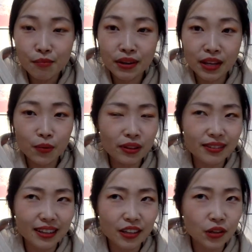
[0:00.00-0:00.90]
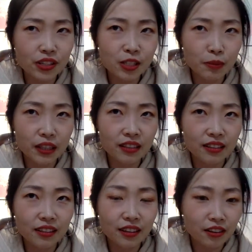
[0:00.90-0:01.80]
but they would think you're
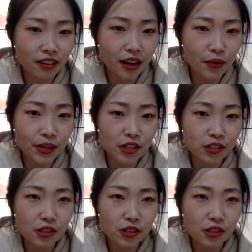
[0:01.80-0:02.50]
speaking another language.